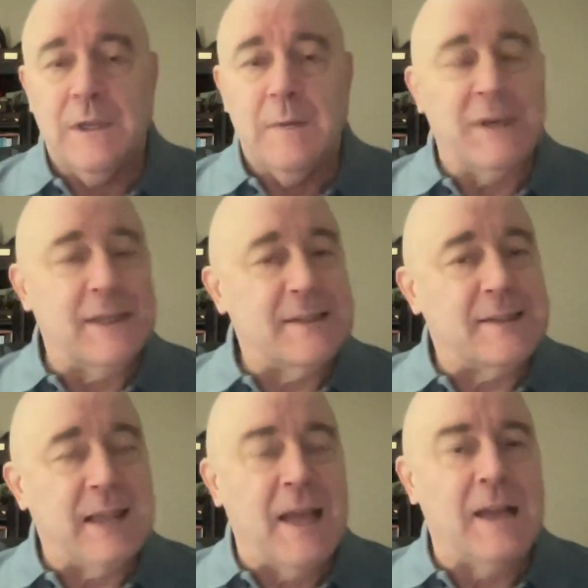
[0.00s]
But
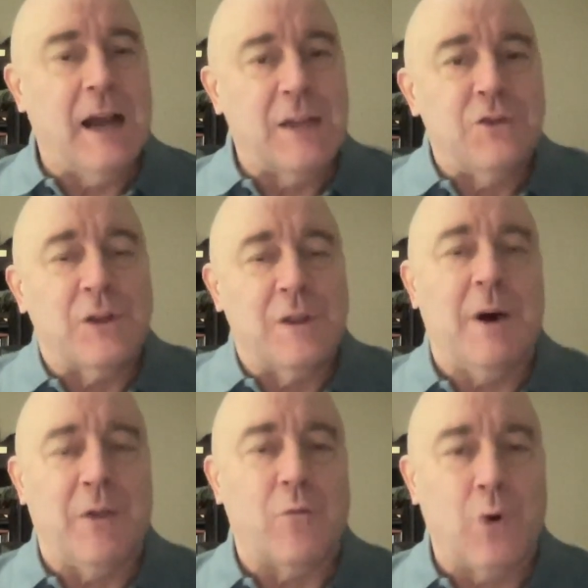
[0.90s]
instead, I took them
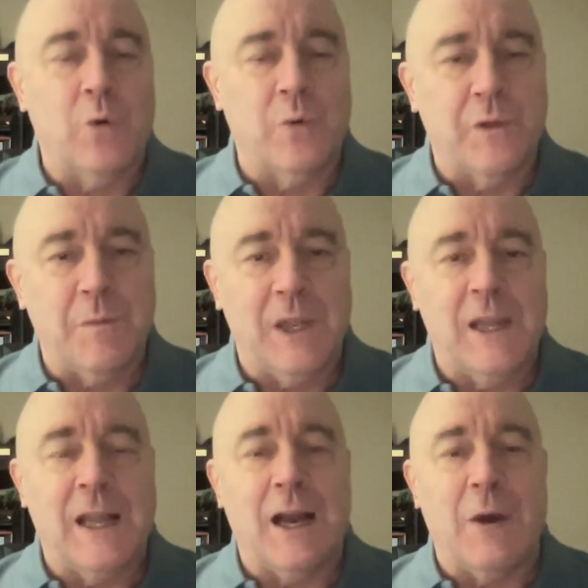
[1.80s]
on the road with
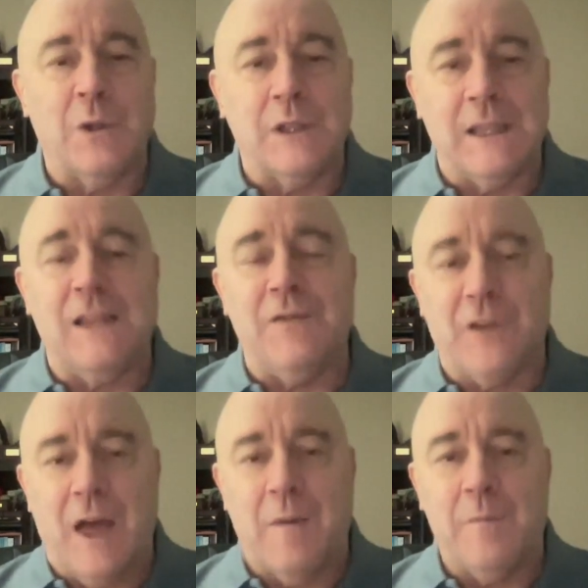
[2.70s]
me, and I would leave
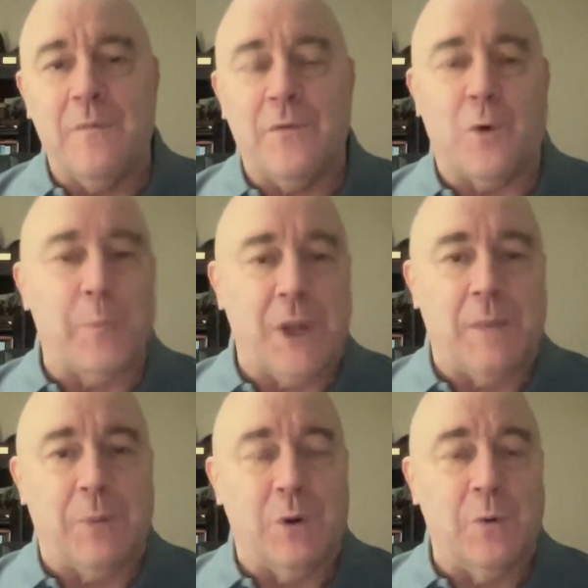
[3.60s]
them for
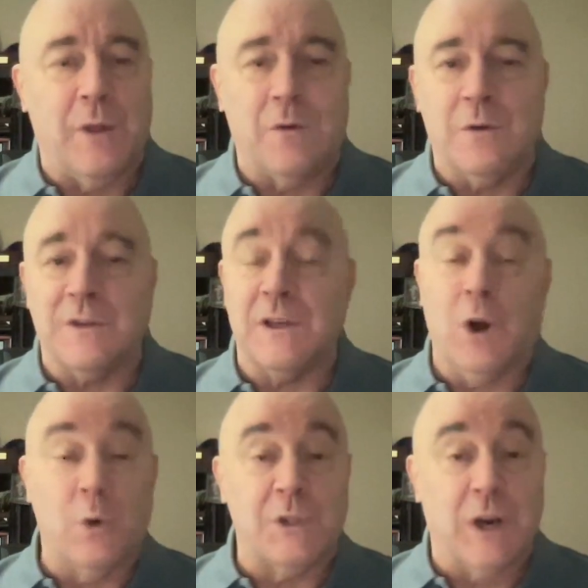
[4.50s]
people, whether it was in a
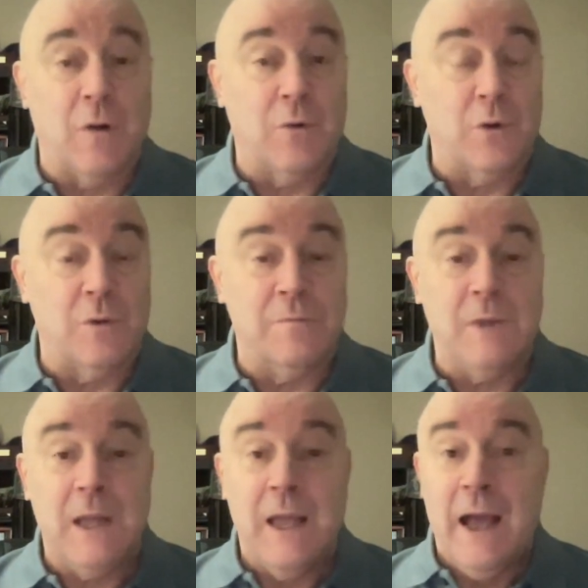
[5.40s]
hotel
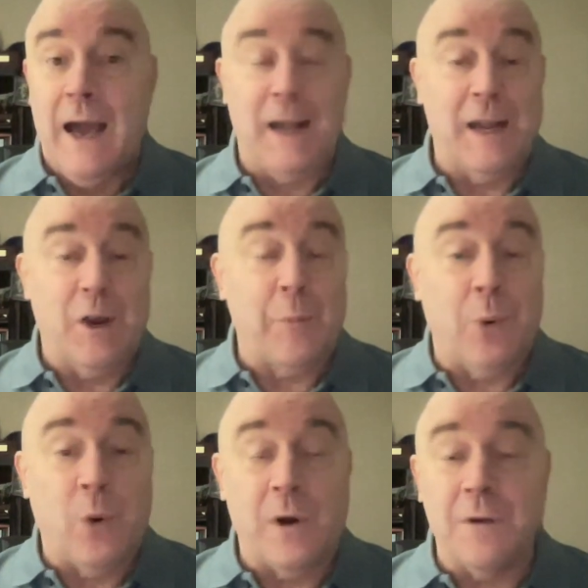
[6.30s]
room, at an
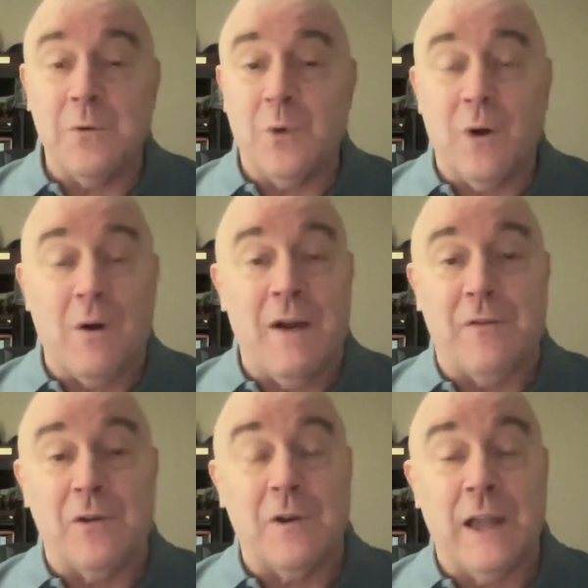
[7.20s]
airport,
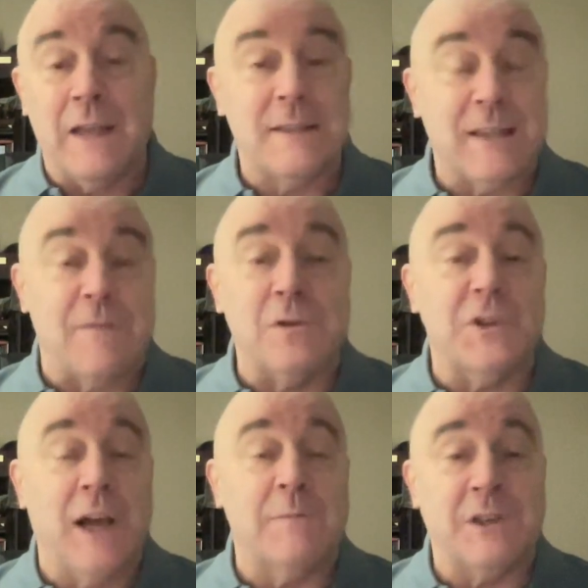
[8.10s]
wherever. And several
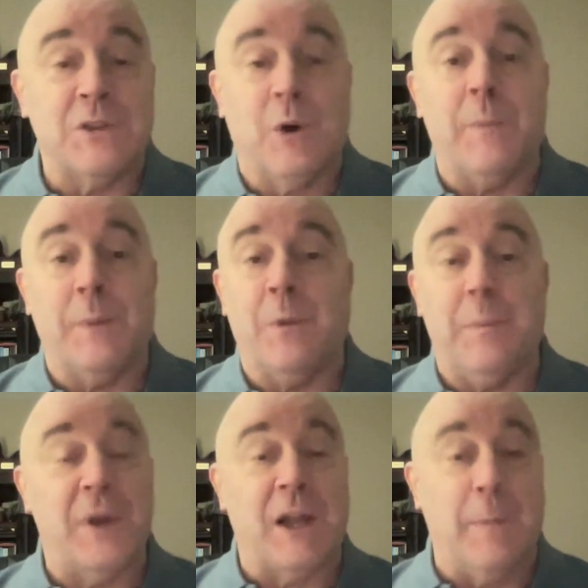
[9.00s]
times I saw people
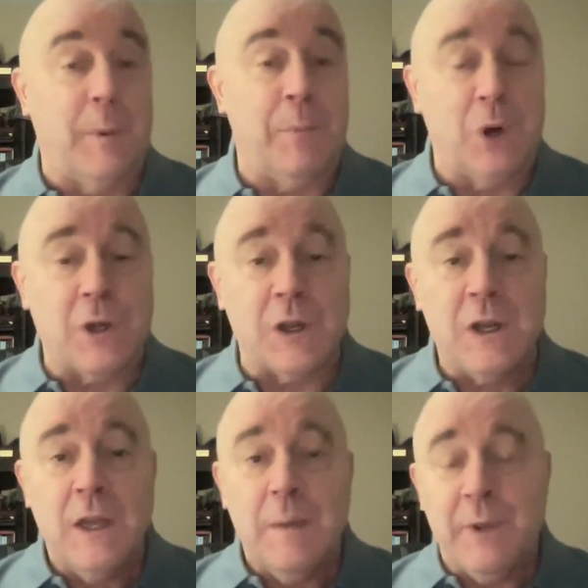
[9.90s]
pick up a book,
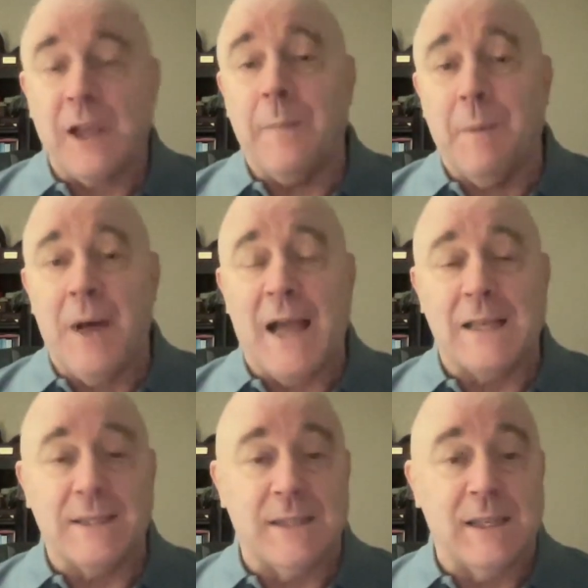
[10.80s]
pick up a
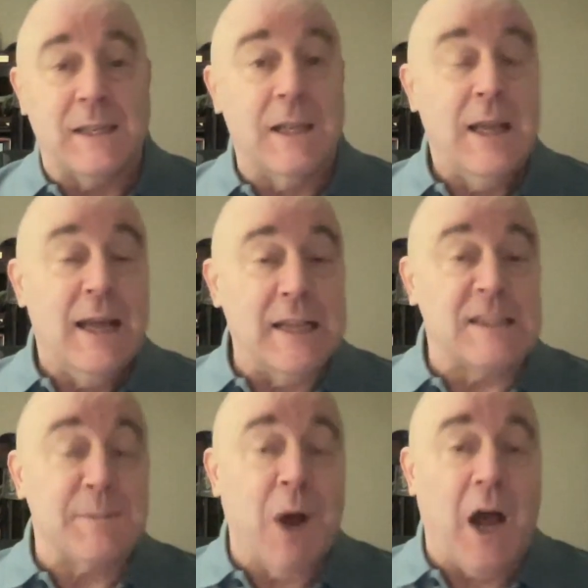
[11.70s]
magazine, and
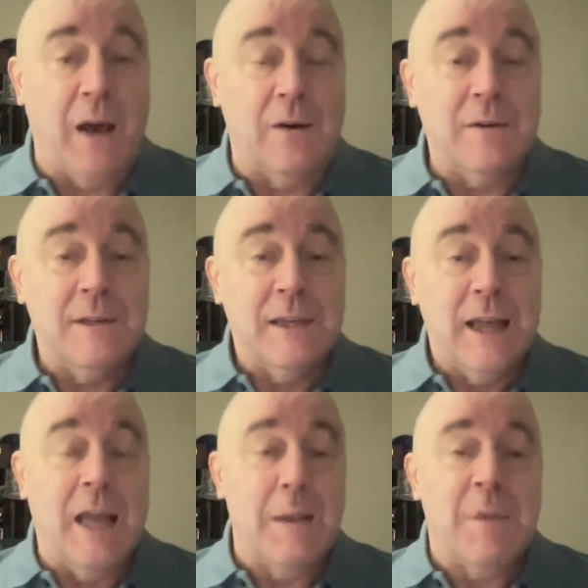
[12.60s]
smile.
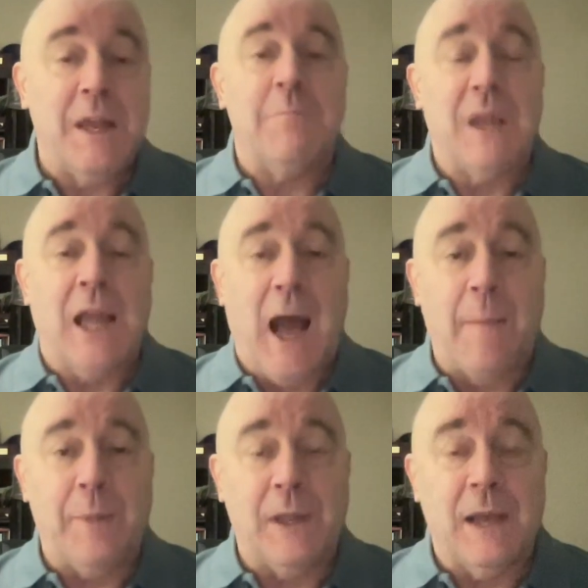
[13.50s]
And it made me
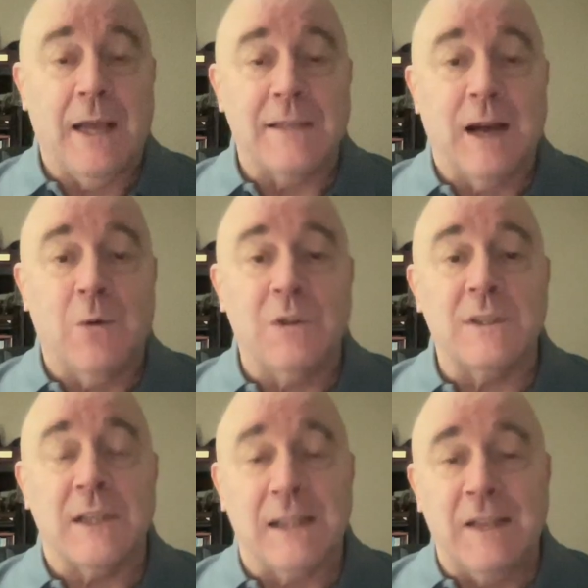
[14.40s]
happy as I
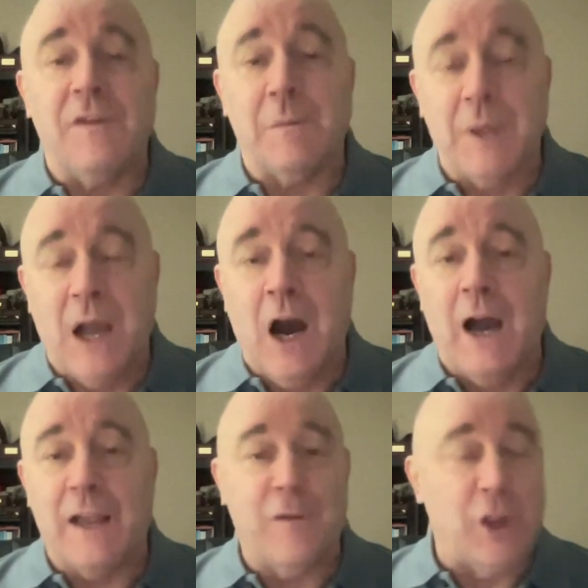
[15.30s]
was leaving
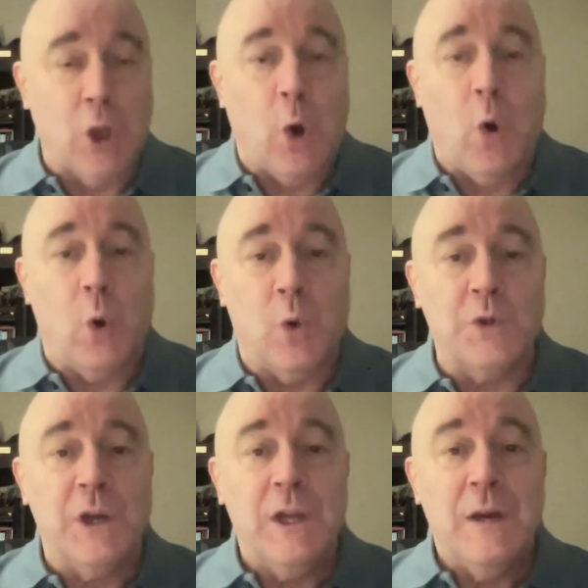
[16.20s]
behind the
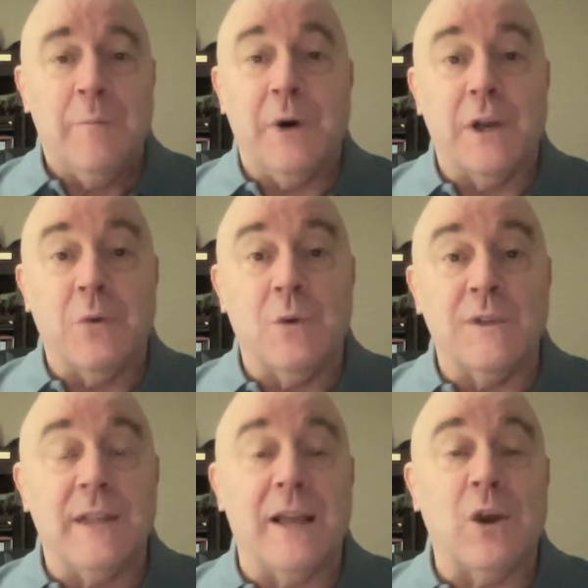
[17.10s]
old, but it
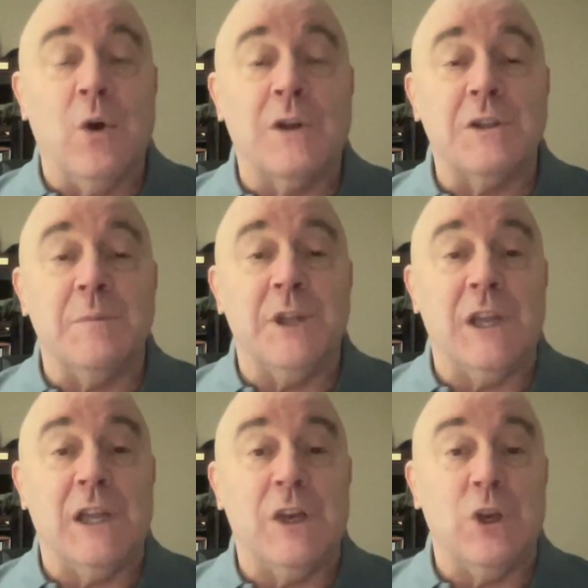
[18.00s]
was then going to
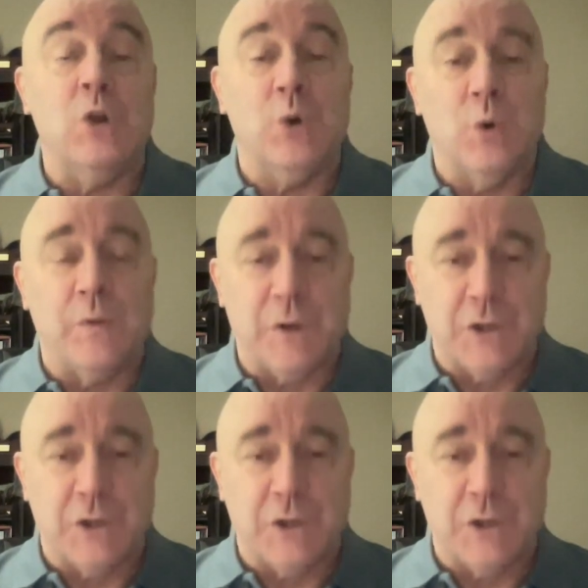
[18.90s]
be new for